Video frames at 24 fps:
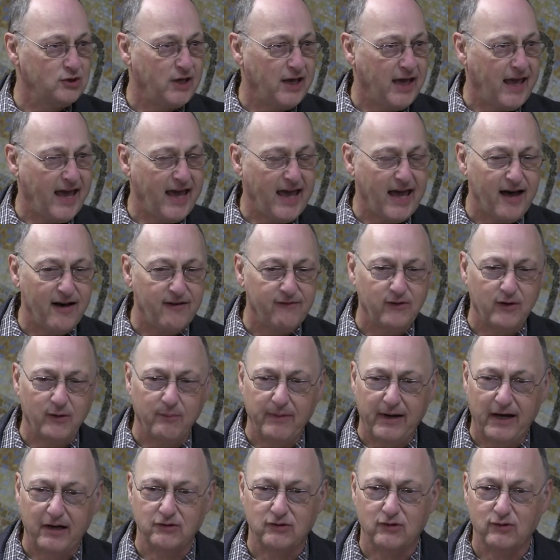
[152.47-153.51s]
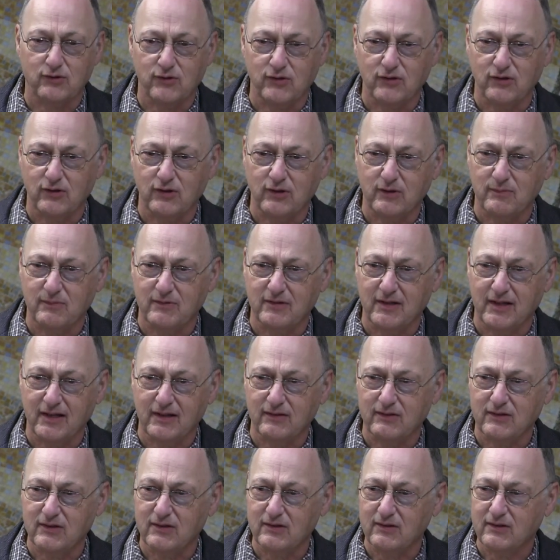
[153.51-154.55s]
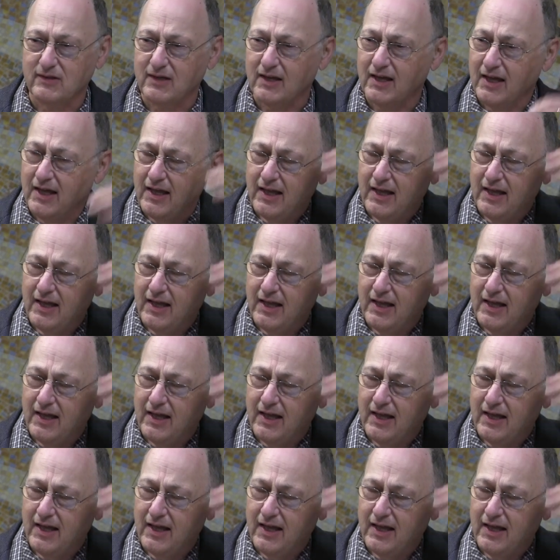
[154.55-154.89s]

you have about your circumstances,